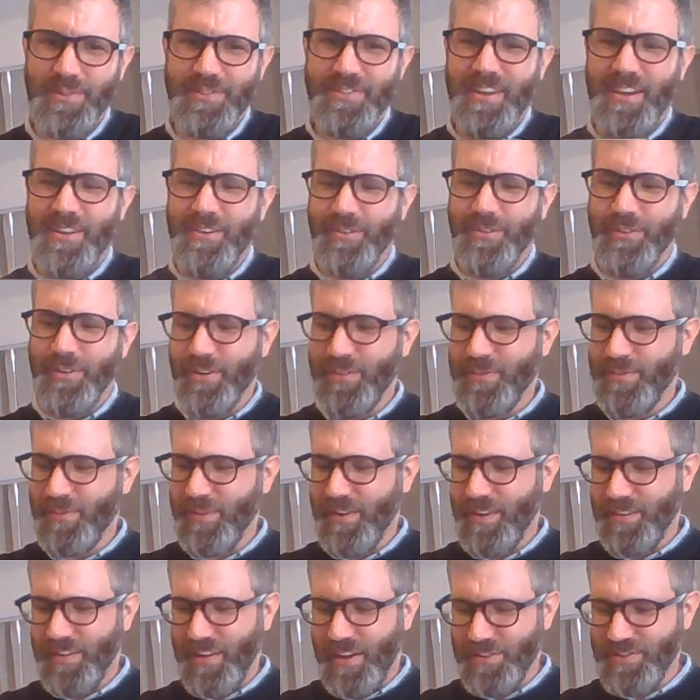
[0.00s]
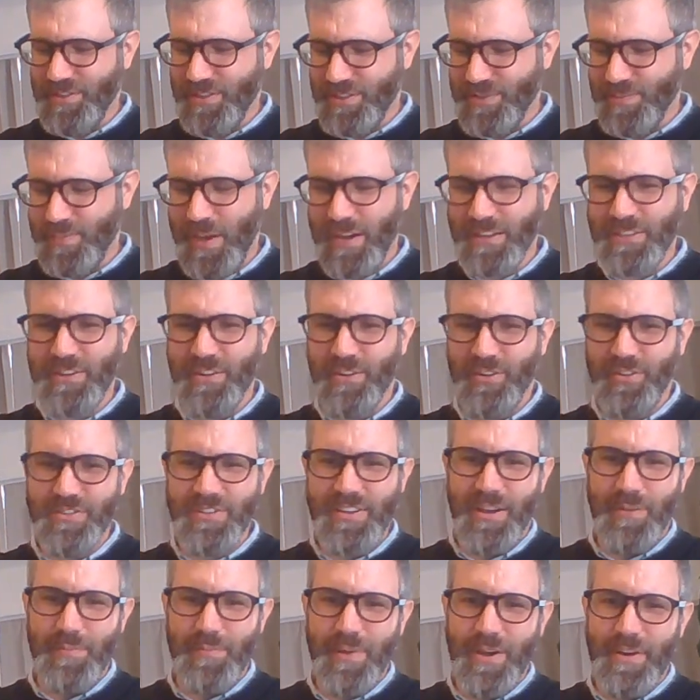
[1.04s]
I don't know. I suspect it'll
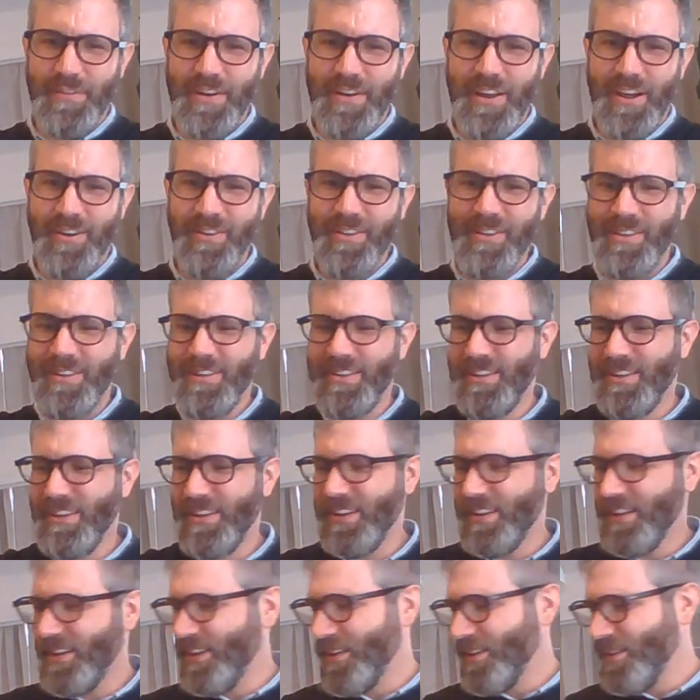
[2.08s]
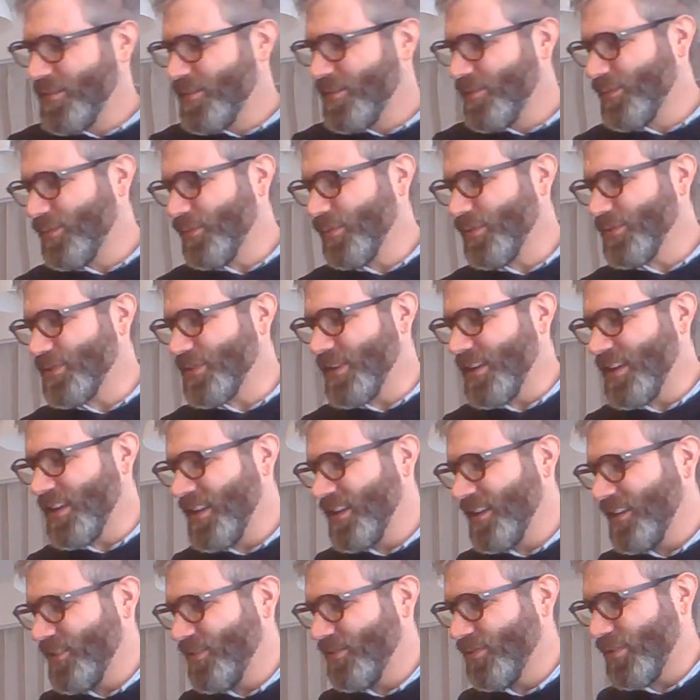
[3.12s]
sound better now. We'll see.
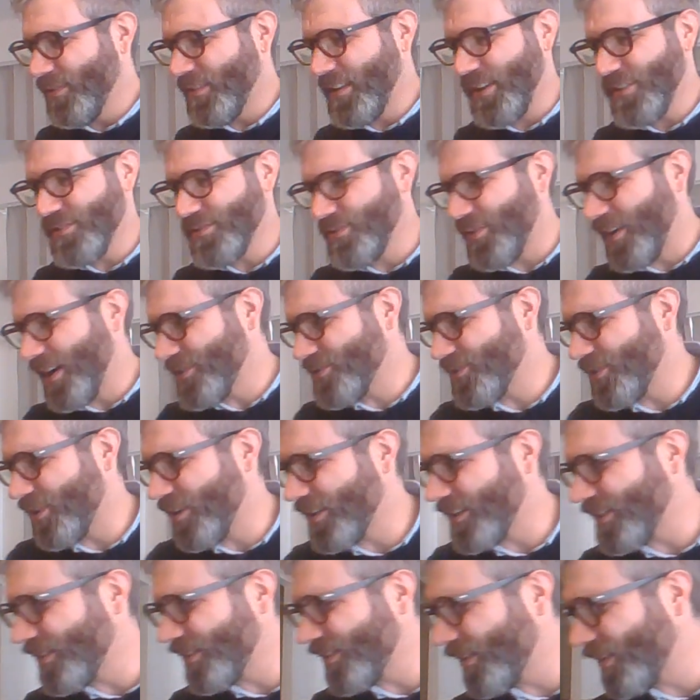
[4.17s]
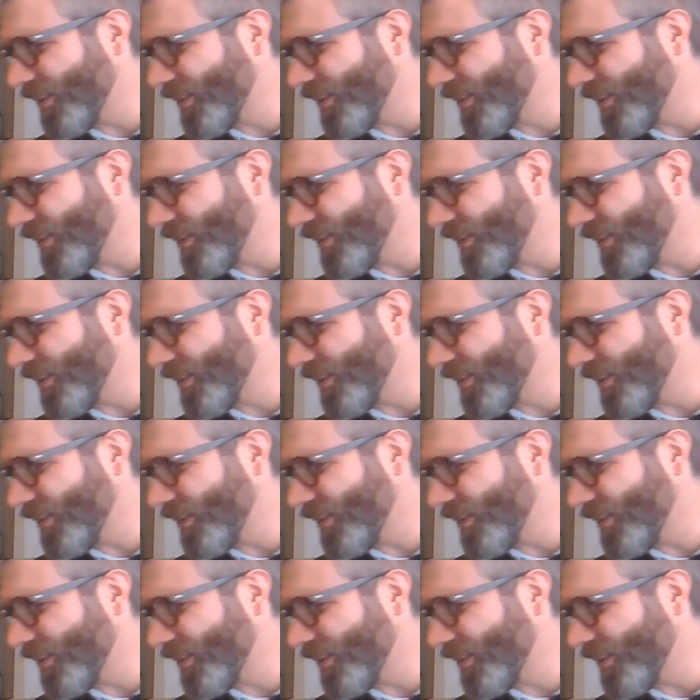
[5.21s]
Not a scratch on it. No.